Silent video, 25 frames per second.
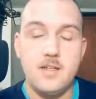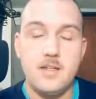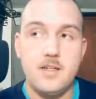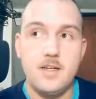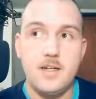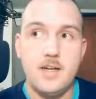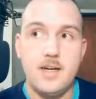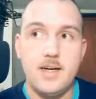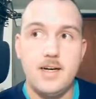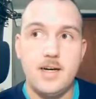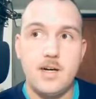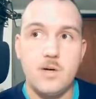
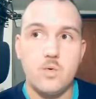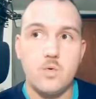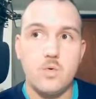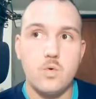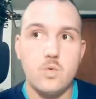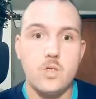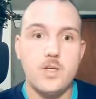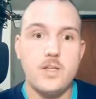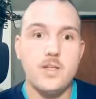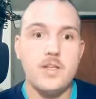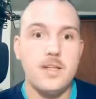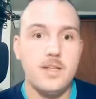And I
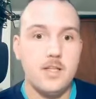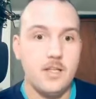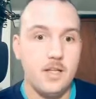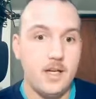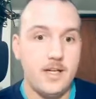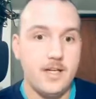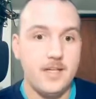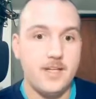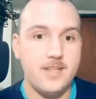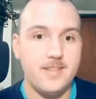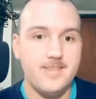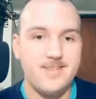really like
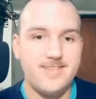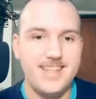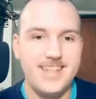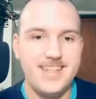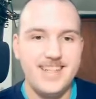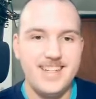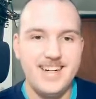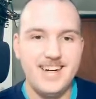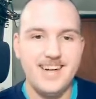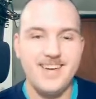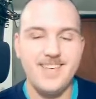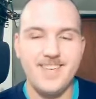it.
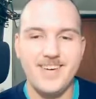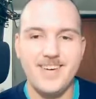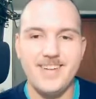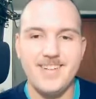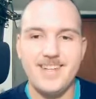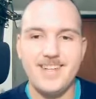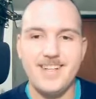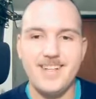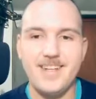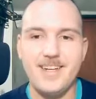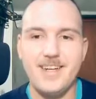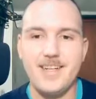I
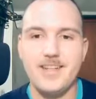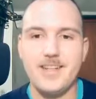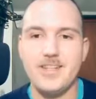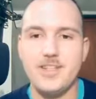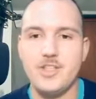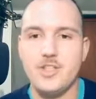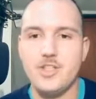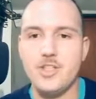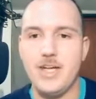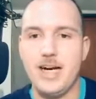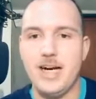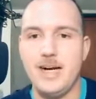really like that
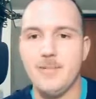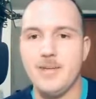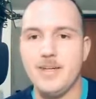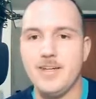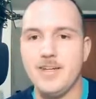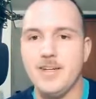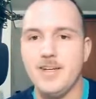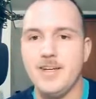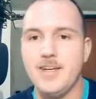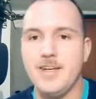Shaman,